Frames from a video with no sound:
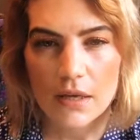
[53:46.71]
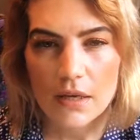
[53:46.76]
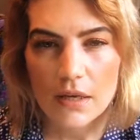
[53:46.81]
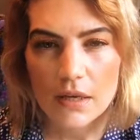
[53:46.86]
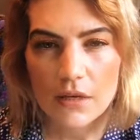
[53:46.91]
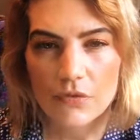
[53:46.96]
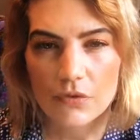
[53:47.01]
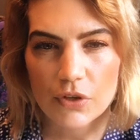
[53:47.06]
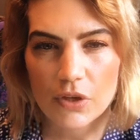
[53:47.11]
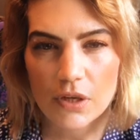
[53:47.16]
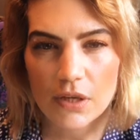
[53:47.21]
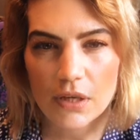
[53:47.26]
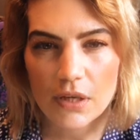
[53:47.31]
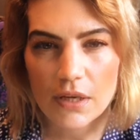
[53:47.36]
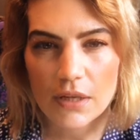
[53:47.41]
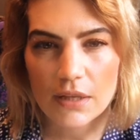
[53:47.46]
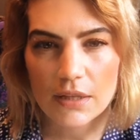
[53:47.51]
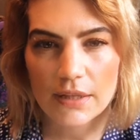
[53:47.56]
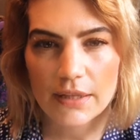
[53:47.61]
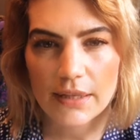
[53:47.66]
if you're gonna
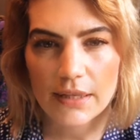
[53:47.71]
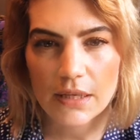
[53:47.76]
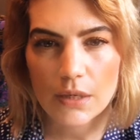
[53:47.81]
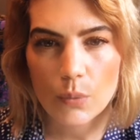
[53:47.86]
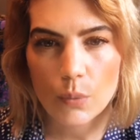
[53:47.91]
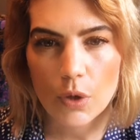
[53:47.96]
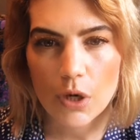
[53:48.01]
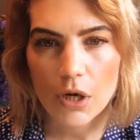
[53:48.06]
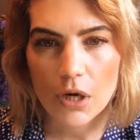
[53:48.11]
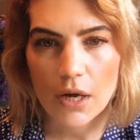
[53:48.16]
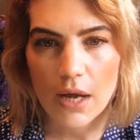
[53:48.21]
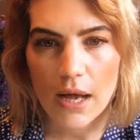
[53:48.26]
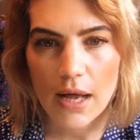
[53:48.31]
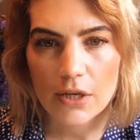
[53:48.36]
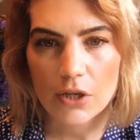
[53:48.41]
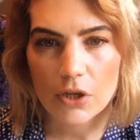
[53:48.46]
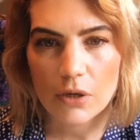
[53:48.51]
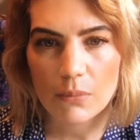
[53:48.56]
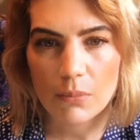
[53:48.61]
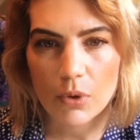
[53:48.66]
cleaning work
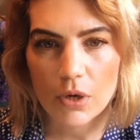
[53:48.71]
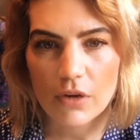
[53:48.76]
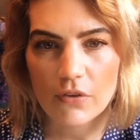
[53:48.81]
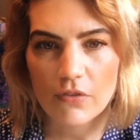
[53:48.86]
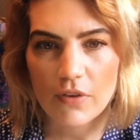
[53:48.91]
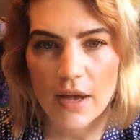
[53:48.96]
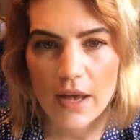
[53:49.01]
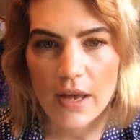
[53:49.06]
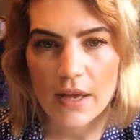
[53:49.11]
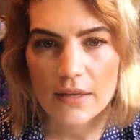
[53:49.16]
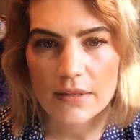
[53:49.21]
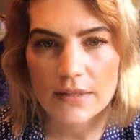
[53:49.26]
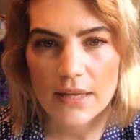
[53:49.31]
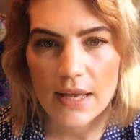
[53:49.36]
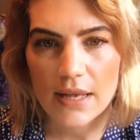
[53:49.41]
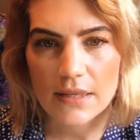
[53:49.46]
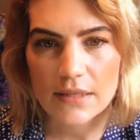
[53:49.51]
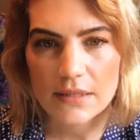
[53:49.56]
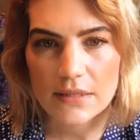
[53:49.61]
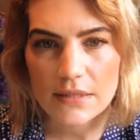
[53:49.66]
on your boyfriend
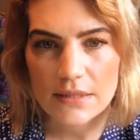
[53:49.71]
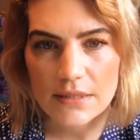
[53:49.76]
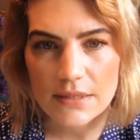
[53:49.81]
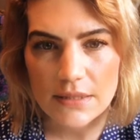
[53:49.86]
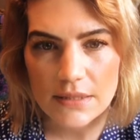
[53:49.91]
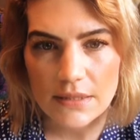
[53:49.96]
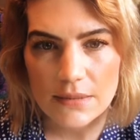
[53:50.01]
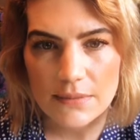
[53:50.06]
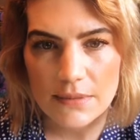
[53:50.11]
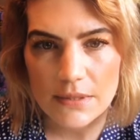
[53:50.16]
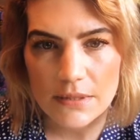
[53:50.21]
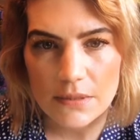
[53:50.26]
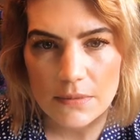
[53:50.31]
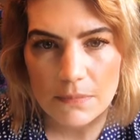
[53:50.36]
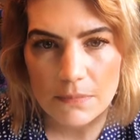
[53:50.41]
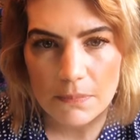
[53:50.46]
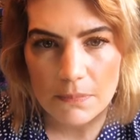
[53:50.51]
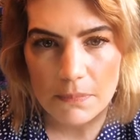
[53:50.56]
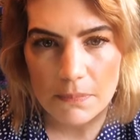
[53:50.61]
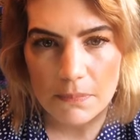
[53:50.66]
and see
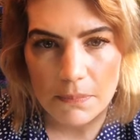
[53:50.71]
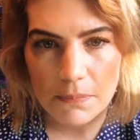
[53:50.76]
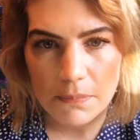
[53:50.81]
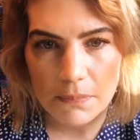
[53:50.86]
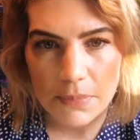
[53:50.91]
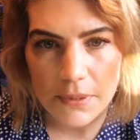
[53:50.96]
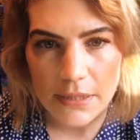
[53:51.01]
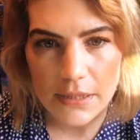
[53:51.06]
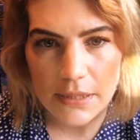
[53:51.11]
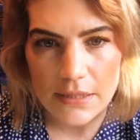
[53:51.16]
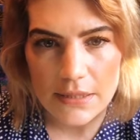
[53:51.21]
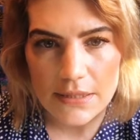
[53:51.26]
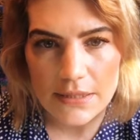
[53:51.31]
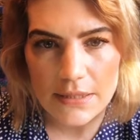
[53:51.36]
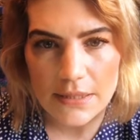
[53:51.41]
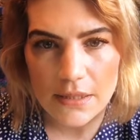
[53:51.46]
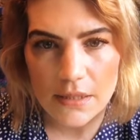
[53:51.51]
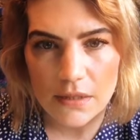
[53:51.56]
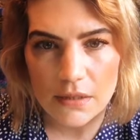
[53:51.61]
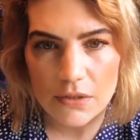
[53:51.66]
to be
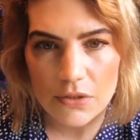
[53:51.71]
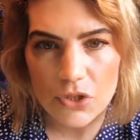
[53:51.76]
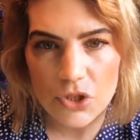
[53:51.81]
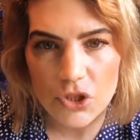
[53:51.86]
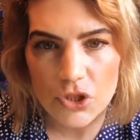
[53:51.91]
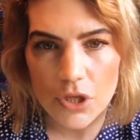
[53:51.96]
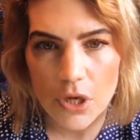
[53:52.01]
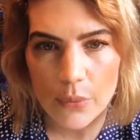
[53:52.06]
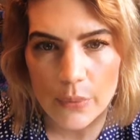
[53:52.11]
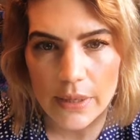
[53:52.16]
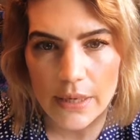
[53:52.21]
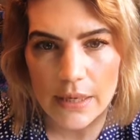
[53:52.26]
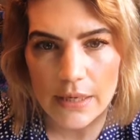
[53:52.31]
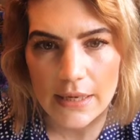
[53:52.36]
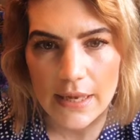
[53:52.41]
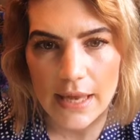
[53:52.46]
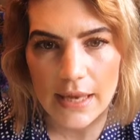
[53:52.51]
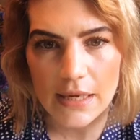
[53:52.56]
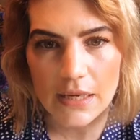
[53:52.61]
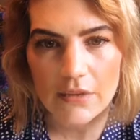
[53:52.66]
till showing
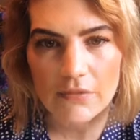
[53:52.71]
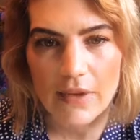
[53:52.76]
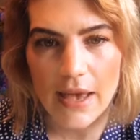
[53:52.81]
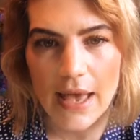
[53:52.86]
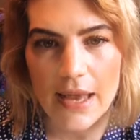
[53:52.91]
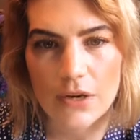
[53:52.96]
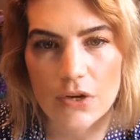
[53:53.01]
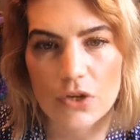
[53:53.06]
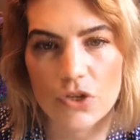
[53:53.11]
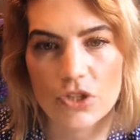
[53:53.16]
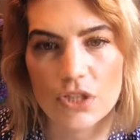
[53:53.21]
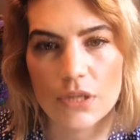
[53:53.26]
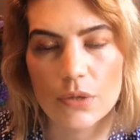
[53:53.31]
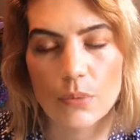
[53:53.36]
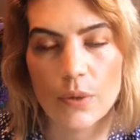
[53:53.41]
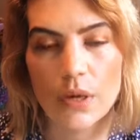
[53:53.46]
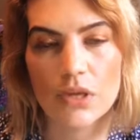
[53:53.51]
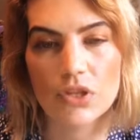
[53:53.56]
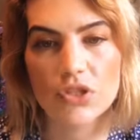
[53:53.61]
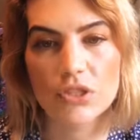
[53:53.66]
negative energy
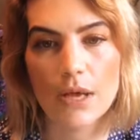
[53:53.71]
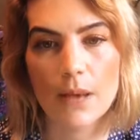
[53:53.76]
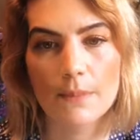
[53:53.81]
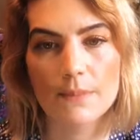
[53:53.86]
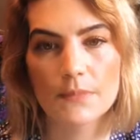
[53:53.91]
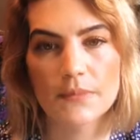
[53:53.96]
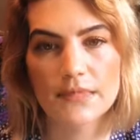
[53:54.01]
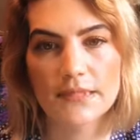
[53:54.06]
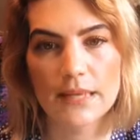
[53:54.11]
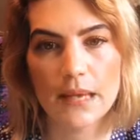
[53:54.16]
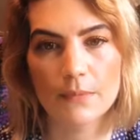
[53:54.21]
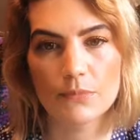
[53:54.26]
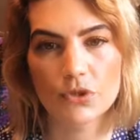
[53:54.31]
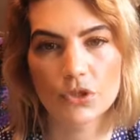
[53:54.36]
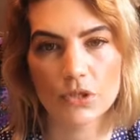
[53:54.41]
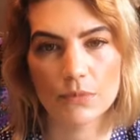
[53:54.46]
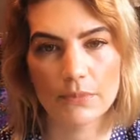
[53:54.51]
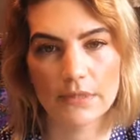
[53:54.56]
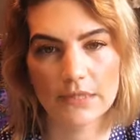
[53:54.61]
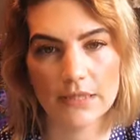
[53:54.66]
what step
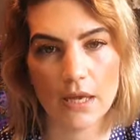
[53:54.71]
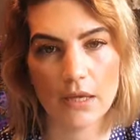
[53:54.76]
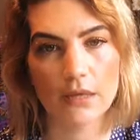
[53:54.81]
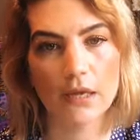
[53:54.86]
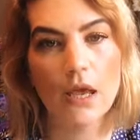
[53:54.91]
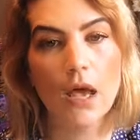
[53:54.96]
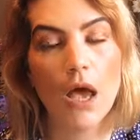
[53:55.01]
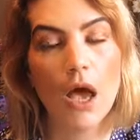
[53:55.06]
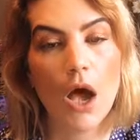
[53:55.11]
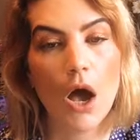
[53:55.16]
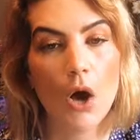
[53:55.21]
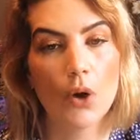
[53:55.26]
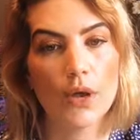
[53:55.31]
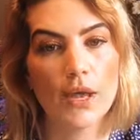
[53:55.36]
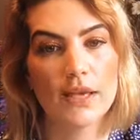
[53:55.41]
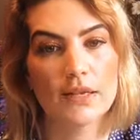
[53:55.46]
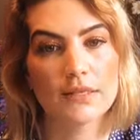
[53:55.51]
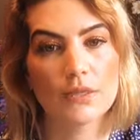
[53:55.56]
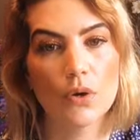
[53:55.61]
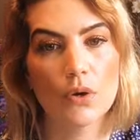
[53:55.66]
should be done
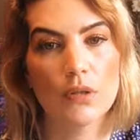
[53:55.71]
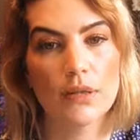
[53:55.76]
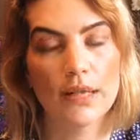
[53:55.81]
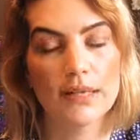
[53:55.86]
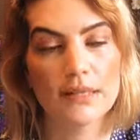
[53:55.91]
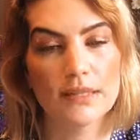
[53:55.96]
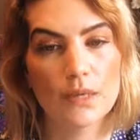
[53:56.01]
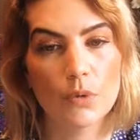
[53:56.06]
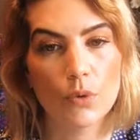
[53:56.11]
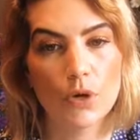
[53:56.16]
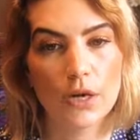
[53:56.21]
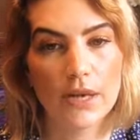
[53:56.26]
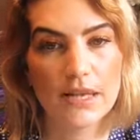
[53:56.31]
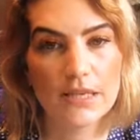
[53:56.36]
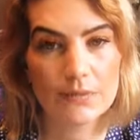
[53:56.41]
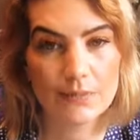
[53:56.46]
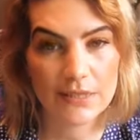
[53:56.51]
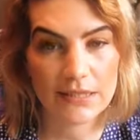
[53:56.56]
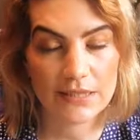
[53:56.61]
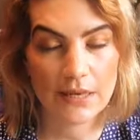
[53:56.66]
okay so cleansing work
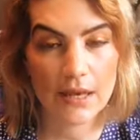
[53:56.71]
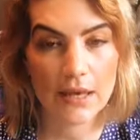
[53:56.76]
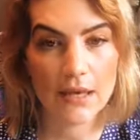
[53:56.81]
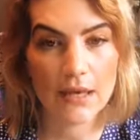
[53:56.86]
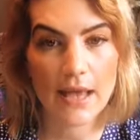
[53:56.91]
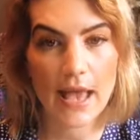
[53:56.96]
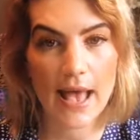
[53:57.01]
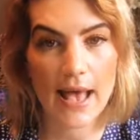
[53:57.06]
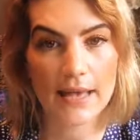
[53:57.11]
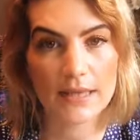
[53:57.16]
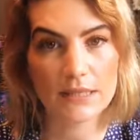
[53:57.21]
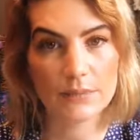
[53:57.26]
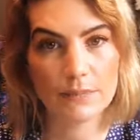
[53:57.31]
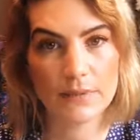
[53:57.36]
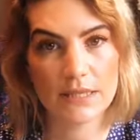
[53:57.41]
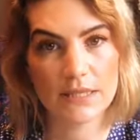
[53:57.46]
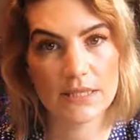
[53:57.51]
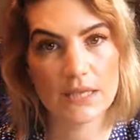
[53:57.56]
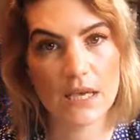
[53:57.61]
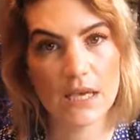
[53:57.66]
has be done has
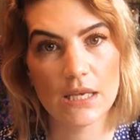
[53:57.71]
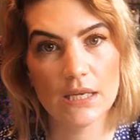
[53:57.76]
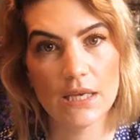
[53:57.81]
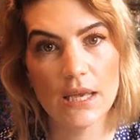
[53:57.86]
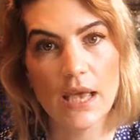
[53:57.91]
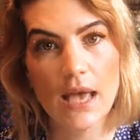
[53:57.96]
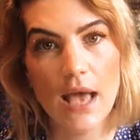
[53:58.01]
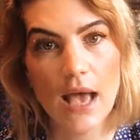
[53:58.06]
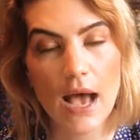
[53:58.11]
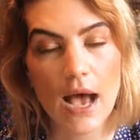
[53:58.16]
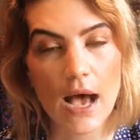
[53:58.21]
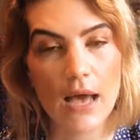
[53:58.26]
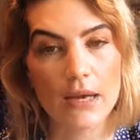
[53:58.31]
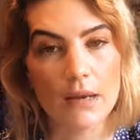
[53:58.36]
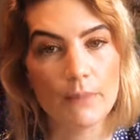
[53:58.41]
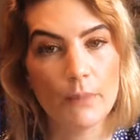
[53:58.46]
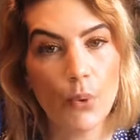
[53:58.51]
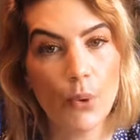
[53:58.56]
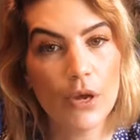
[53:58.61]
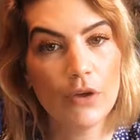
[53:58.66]
been done on a
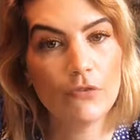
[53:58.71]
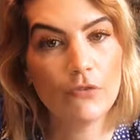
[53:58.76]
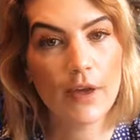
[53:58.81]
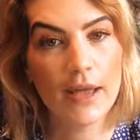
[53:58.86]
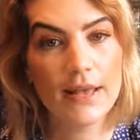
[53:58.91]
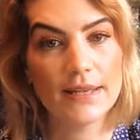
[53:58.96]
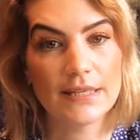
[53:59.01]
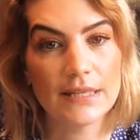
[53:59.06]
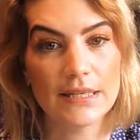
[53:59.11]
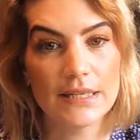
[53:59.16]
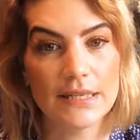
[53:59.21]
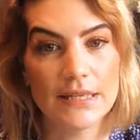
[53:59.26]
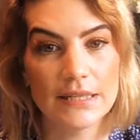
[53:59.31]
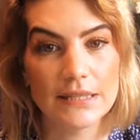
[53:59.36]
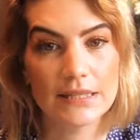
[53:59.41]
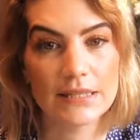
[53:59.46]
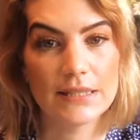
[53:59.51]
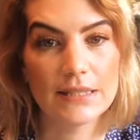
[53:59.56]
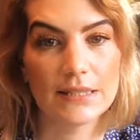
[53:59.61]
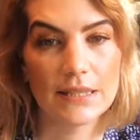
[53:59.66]
boyfriend and
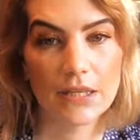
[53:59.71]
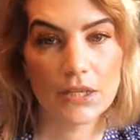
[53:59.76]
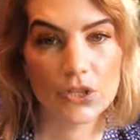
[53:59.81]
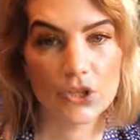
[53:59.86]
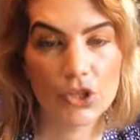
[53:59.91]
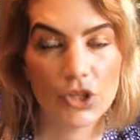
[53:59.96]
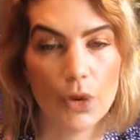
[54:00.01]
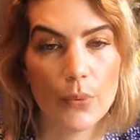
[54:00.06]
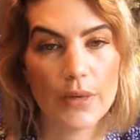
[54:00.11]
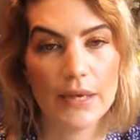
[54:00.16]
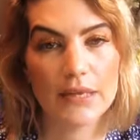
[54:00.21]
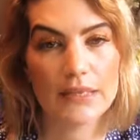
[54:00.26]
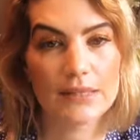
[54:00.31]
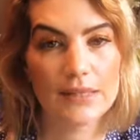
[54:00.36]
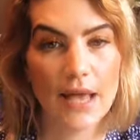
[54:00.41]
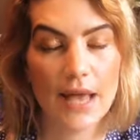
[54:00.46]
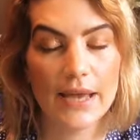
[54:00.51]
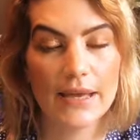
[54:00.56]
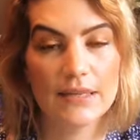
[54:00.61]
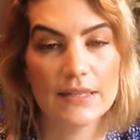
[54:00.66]
he's still showing
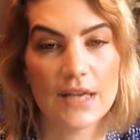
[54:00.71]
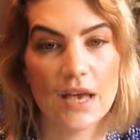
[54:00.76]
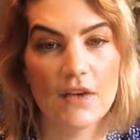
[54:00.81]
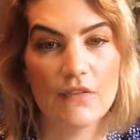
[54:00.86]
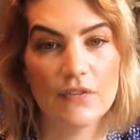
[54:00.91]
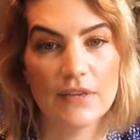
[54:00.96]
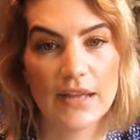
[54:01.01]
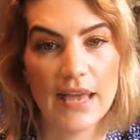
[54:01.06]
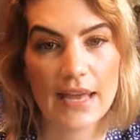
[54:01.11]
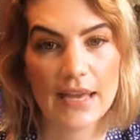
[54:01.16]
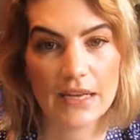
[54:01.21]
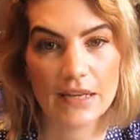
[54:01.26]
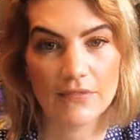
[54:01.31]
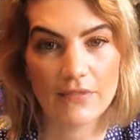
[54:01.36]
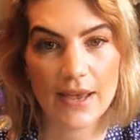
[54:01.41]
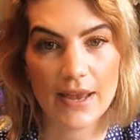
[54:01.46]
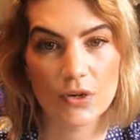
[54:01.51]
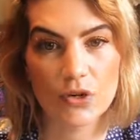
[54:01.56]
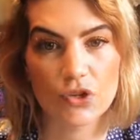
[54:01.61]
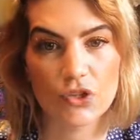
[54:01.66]
signs of negative
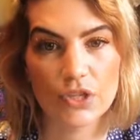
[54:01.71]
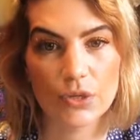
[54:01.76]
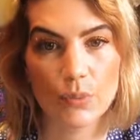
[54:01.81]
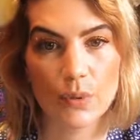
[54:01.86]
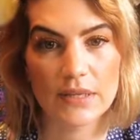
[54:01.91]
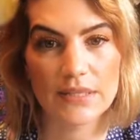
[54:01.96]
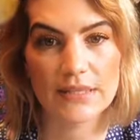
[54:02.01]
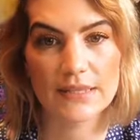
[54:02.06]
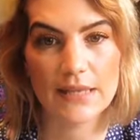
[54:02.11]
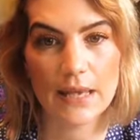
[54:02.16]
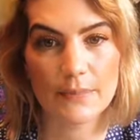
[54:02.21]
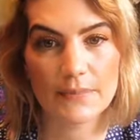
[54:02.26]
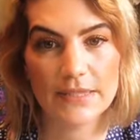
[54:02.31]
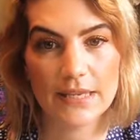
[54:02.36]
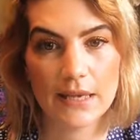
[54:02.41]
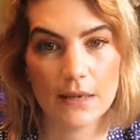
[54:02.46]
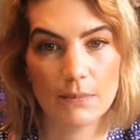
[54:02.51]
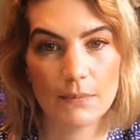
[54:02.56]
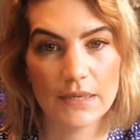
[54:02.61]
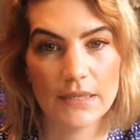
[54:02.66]
energy what steps
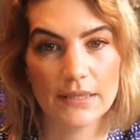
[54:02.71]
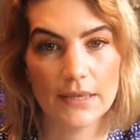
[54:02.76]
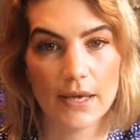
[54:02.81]
can be